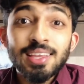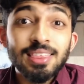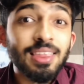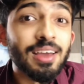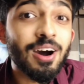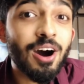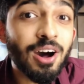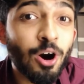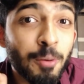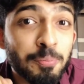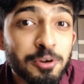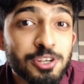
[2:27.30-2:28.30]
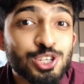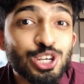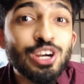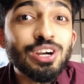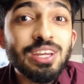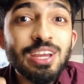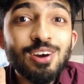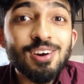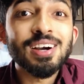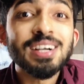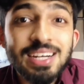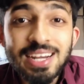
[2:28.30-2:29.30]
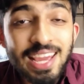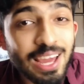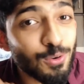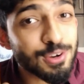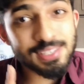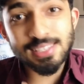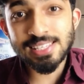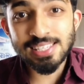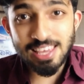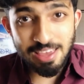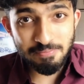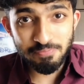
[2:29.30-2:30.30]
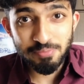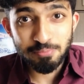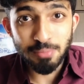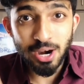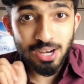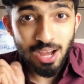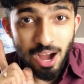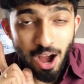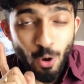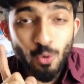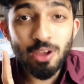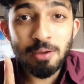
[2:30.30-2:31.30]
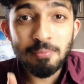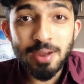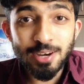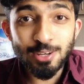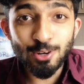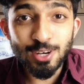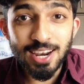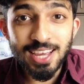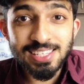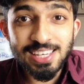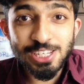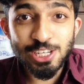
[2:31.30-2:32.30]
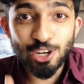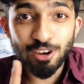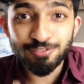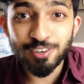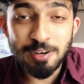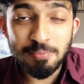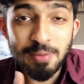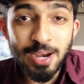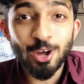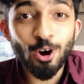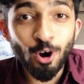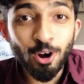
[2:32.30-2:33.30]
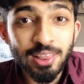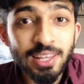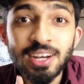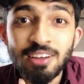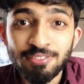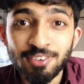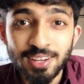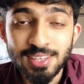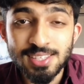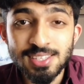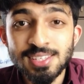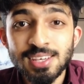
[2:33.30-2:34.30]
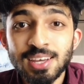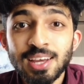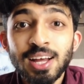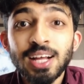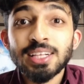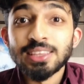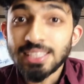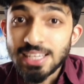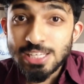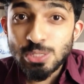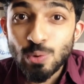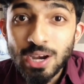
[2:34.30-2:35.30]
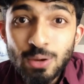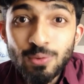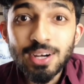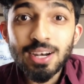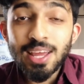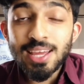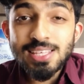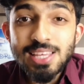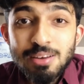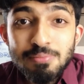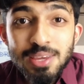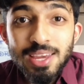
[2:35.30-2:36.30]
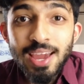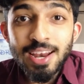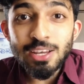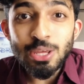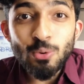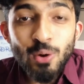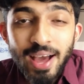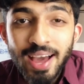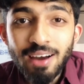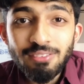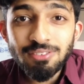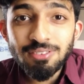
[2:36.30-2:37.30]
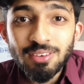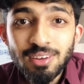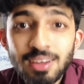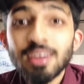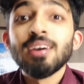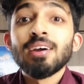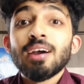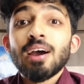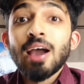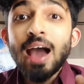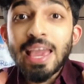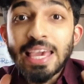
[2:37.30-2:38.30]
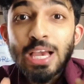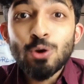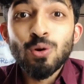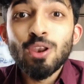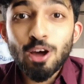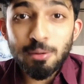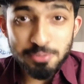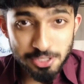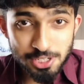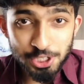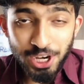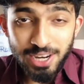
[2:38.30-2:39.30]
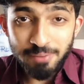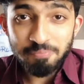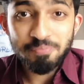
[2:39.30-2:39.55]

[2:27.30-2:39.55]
The opportunity called day was the same, but how we made utilization of it made all the difference. These 21 days that me and you have, equal opportunity.